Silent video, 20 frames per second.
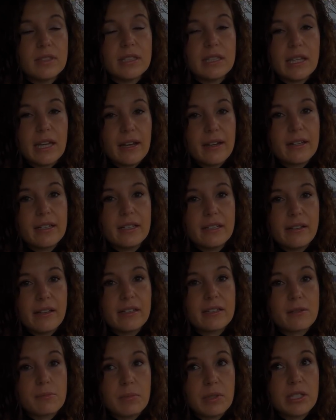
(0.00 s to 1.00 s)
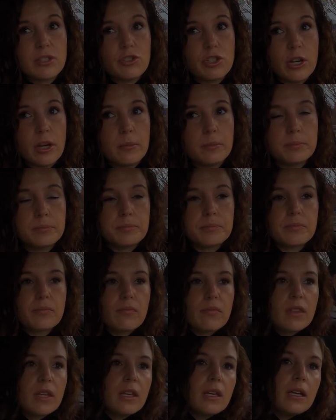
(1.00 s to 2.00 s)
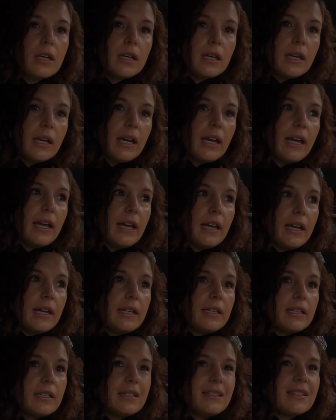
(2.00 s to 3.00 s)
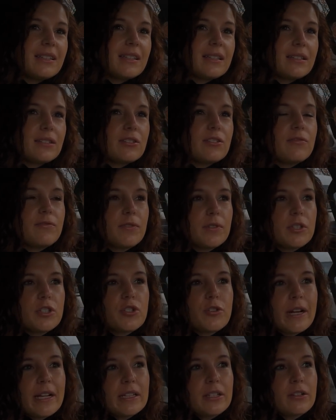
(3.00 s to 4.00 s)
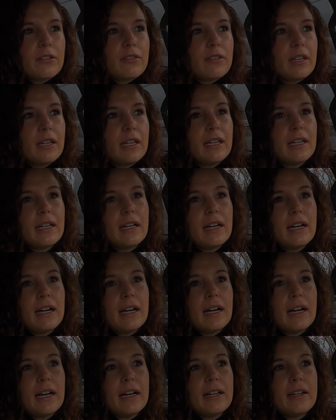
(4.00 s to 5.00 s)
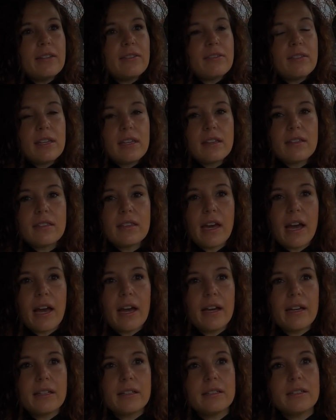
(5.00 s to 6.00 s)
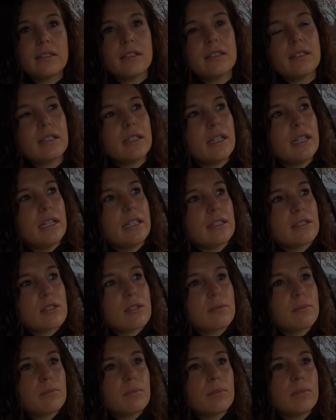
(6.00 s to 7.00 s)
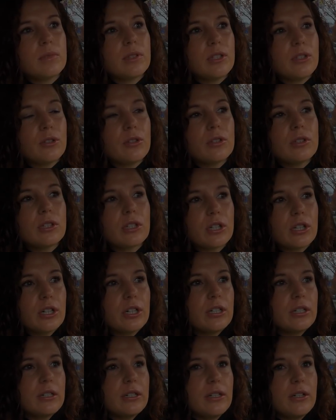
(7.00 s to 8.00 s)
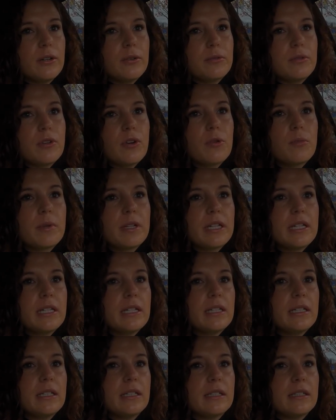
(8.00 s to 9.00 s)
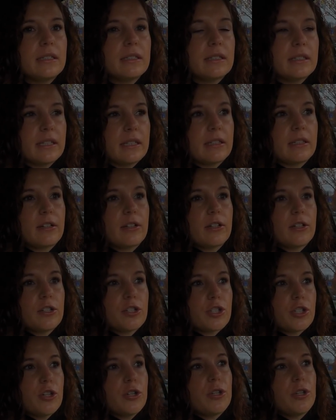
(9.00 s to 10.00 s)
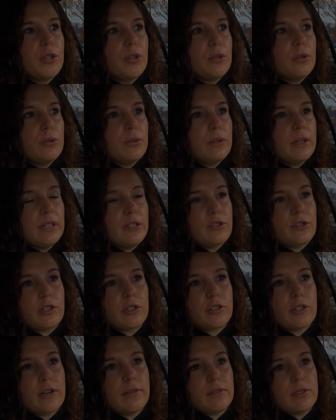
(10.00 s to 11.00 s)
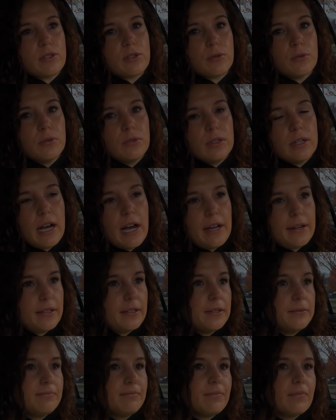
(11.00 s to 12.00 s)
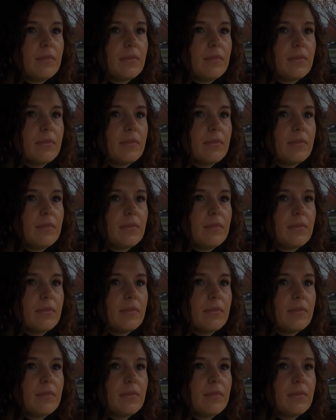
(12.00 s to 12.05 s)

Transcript: that's a big jump. And for the trailer thing, I think that you'll learn, you know, nobody, like, they're gonna show you in truck driving school how to